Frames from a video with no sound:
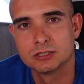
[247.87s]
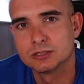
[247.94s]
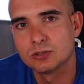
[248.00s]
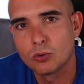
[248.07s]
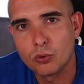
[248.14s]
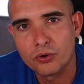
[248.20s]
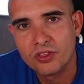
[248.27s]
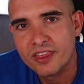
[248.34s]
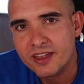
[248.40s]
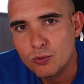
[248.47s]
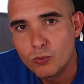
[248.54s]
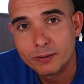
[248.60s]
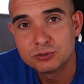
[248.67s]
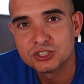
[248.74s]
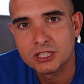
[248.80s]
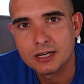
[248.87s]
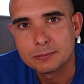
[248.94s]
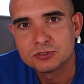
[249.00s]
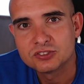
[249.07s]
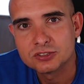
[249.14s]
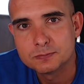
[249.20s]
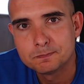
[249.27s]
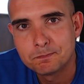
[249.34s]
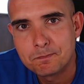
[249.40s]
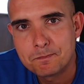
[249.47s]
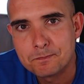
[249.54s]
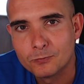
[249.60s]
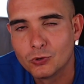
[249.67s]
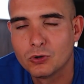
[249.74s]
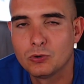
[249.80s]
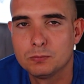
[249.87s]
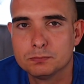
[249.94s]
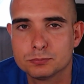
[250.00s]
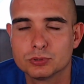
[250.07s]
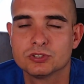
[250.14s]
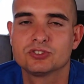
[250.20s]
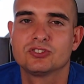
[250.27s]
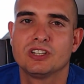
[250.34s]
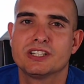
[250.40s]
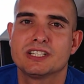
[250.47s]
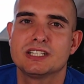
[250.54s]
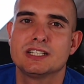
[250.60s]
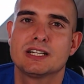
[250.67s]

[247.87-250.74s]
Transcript: Or the web shops? Well, personally,